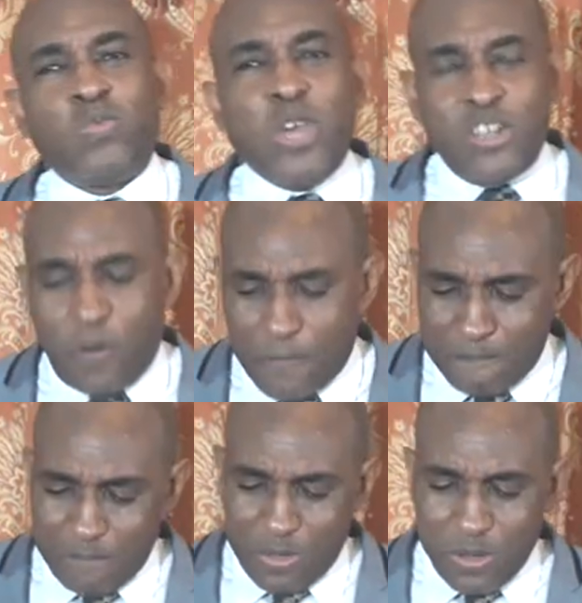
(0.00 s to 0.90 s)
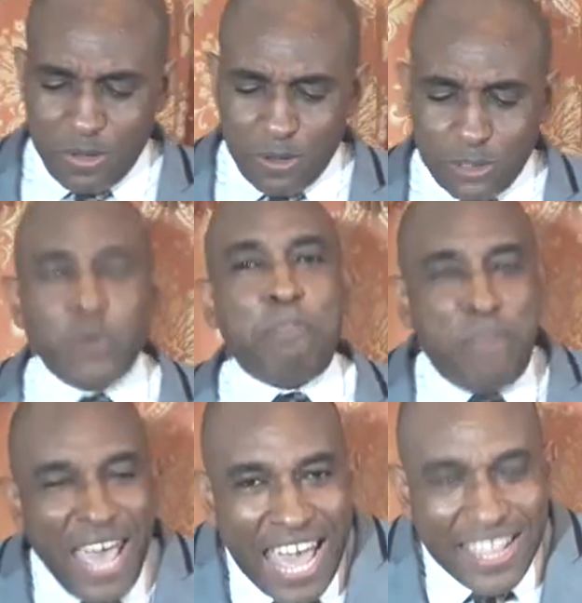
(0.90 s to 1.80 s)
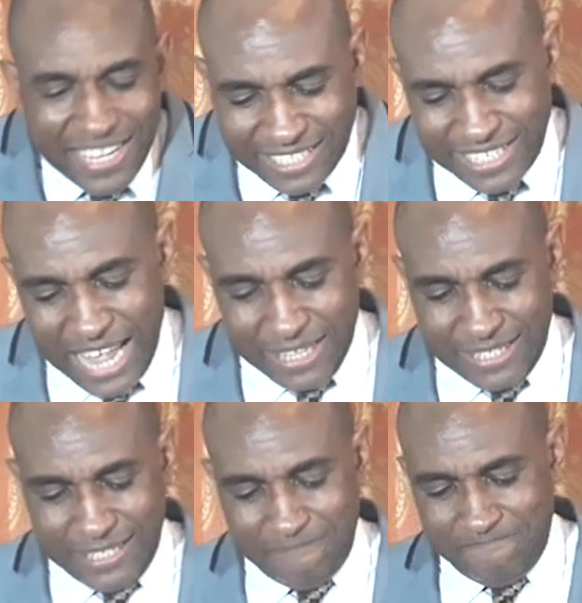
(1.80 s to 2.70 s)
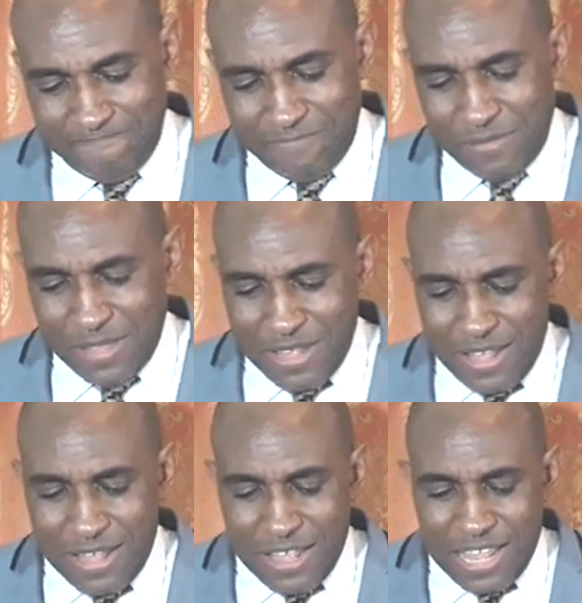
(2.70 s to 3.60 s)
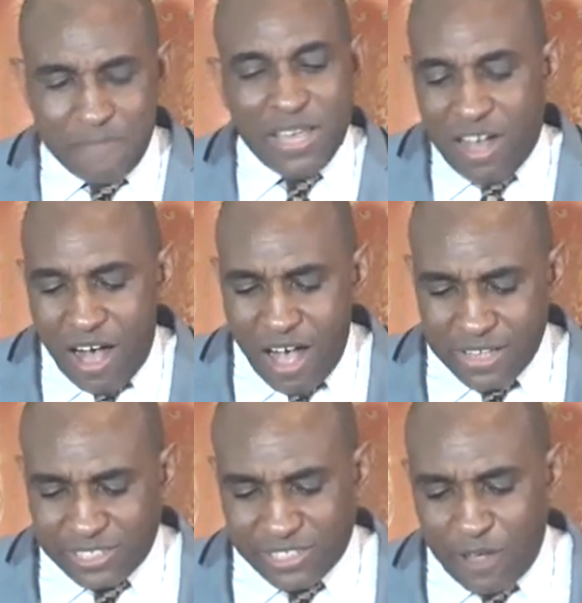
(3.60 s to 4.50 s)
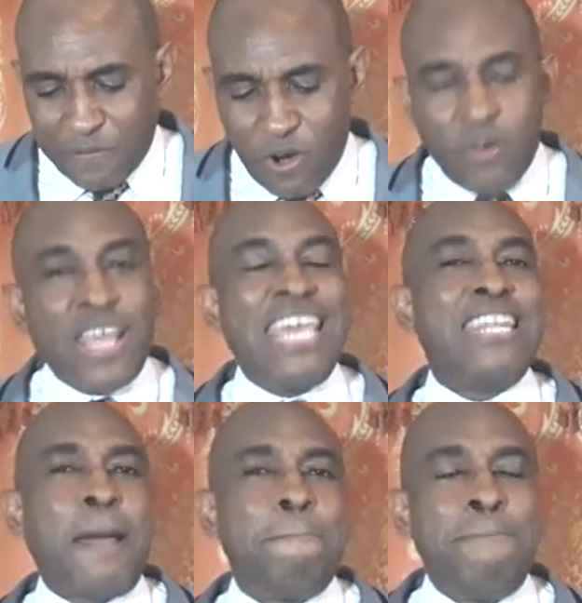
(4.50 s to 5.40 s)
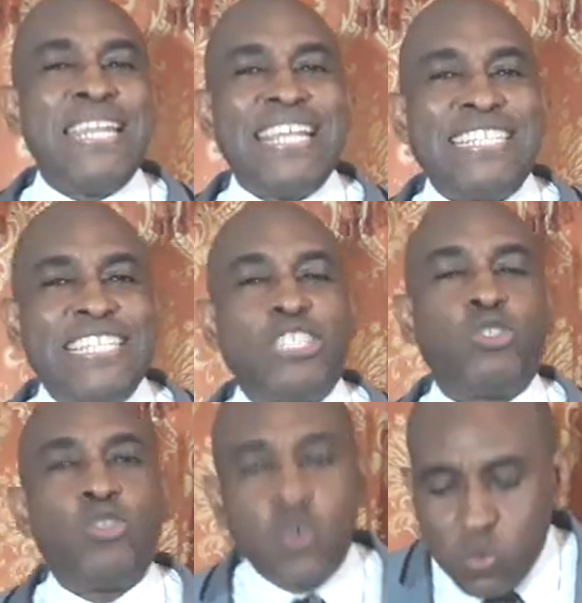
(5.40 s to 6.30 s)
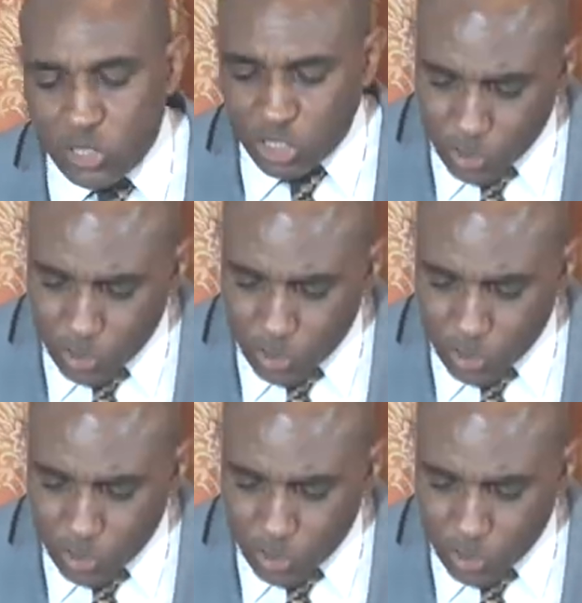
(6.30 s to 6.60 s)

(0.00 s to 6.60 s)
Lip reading: this widow to pay this debt. Because of her inability to do